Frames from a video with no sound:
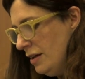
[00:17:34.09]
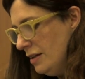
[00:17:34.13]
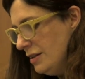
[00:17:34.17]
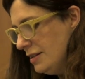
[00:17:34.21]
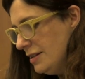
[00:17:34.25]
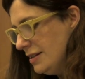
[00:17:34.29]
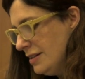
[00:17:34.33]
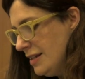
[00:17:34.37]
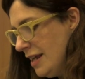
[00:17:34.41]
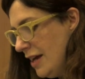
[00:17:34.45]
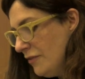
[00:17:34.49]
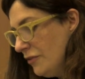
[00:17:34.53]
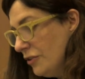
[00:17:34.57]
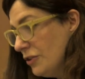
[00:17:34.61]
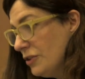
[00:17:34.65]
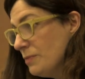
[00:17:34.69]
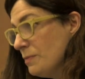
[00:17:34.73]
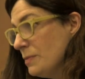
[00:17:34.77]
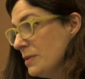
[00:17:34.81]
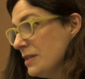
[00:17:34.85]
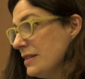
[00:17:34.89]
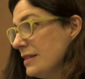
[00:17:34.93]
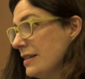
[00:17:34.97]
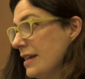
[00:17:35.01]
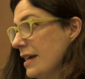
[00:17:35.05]
to never
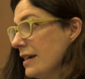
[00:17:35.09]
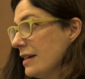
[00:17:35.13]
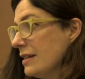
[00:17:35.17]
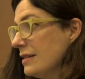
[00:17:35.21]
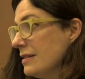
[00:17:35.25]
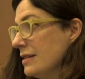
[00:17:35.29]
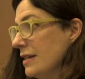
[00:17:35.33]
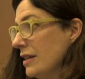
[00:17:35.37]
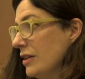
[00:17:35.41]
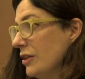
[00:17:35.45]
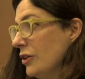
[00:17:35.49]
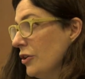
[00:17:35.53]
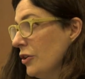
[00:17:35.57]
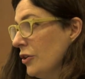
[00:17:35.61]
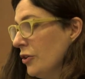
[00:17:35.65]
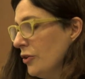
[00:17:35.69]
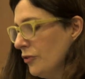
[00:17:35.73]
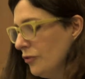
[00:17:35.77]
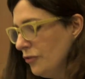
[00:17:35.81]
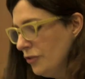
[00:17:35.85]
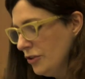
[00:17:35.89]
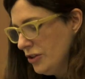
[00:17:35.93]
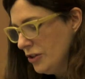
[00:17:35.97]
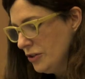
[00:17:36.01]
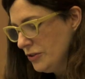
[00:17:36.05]
mistake dinner
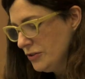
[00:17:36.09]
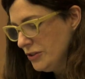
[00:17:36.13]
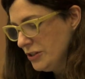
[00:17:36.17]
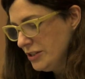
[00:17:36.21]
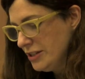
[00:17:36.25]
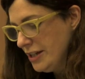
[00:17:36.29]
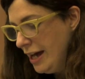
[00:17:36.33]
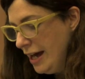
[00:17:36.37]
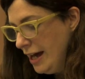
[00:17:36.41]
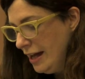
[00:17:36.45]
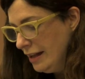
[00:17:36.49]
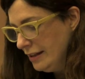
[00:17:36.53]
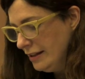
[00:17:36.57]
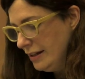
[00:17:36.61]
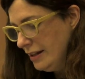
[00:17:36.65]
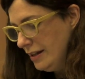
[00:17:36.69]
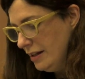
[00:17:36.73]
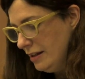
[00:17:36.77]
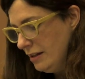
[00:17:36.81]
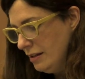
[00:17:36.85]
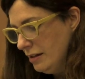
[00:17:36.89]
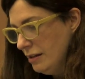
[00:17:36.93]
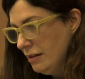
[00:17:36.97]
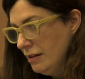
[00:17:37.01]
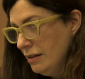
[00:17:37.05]
for the
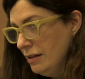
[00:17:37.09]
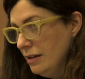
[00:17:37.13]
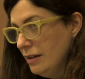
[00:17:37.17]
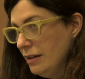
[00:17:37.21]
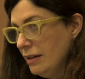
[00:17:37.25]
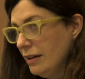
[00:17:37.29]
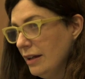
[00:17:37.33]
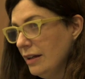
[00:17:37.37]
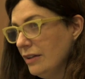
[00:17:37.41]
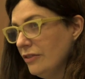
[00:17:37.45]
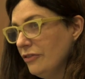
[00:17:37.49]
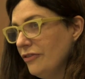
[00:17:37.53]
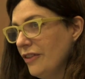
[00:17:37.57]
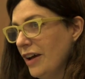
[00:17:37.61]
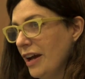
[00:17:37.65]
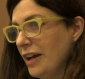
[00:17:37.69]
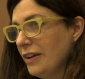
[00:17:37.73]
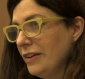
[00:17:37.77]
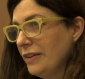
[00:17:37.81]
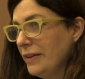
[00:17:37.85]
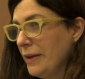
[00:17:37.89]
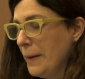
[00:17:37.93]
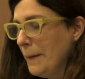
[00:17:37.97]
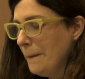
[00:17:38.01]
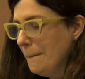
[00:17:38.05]
totality, can
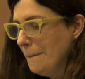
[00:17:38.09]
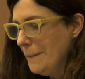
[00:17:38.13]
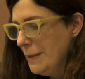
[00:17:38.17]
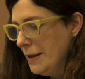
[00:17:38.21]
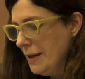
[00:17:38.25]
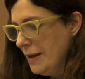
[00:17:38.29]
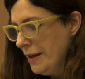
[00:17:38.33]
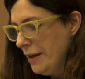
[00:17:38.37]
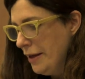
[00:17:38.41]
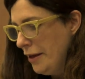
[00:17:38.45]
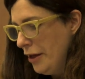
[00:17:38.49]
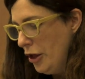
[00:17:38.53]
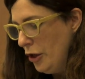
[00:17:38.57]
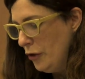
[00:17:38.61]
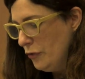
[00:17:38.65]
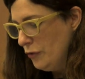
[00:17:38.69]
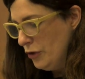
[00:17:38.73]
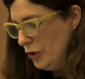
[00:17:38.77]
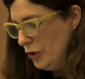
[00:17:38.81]
finally be of